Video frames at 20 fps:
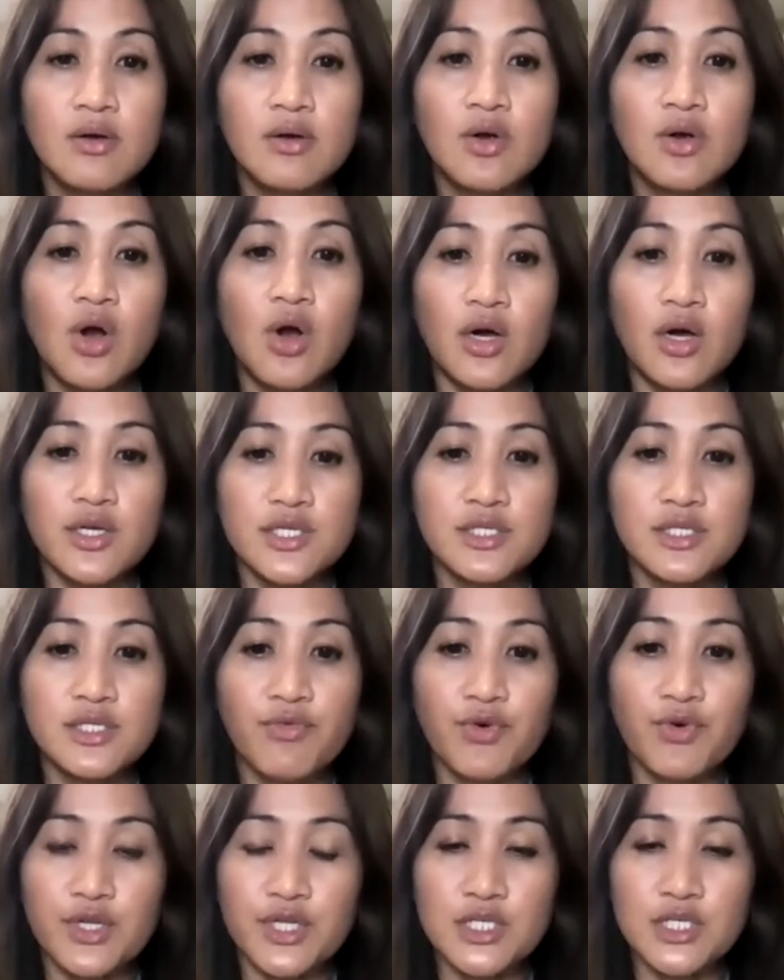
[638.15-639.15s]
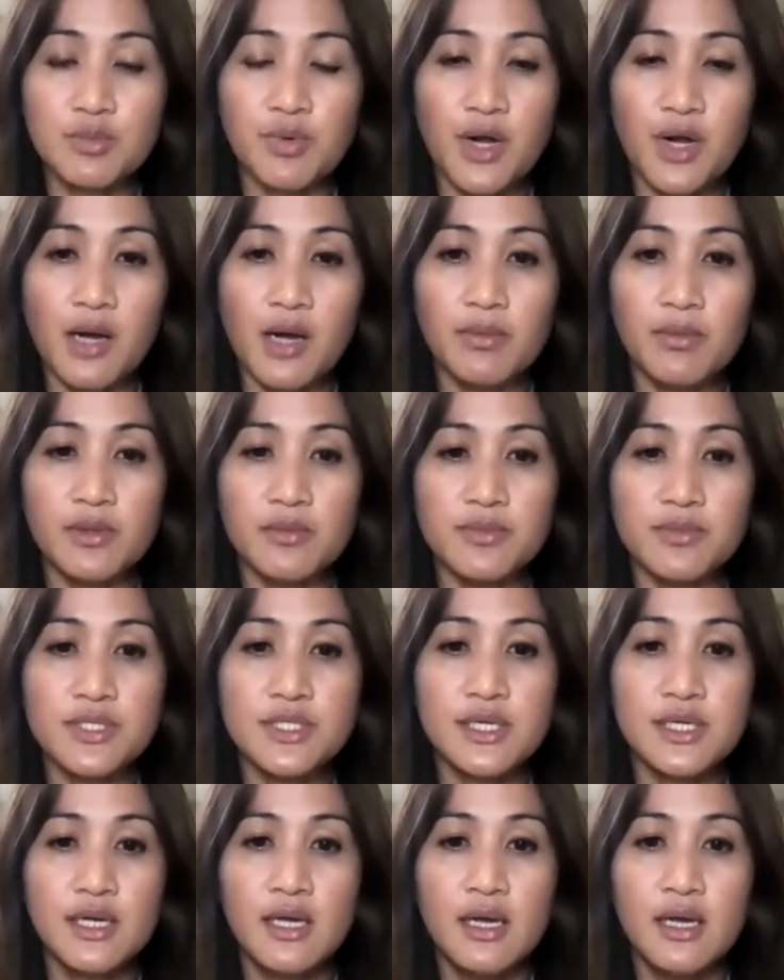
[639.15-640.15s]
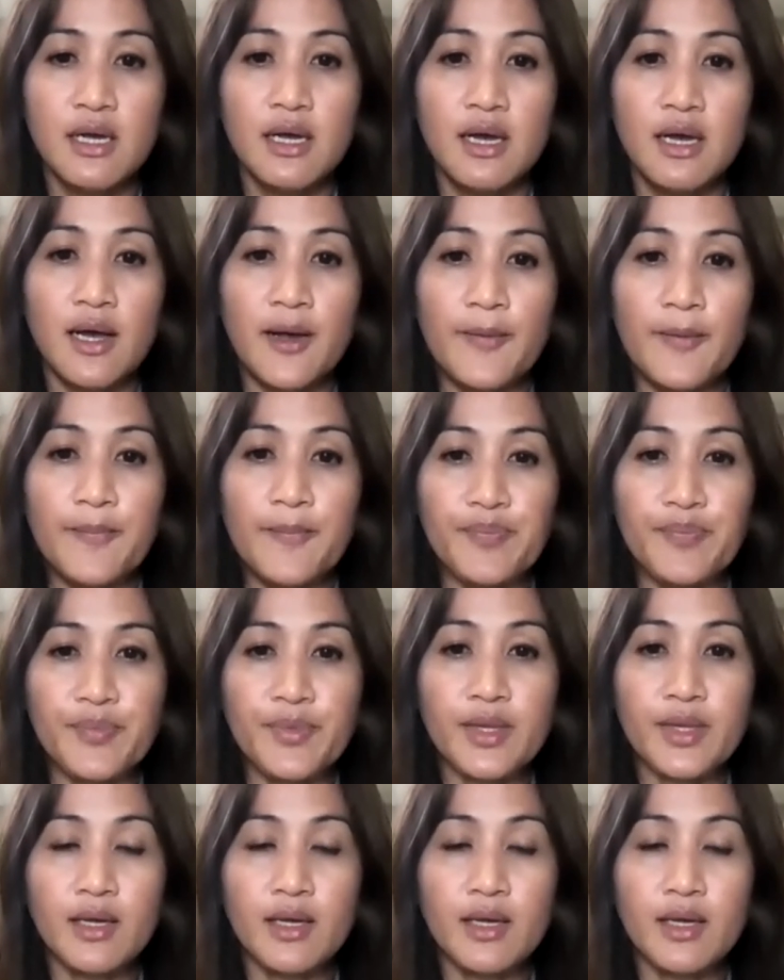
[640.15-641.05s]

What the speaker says: cause for these problems. Um,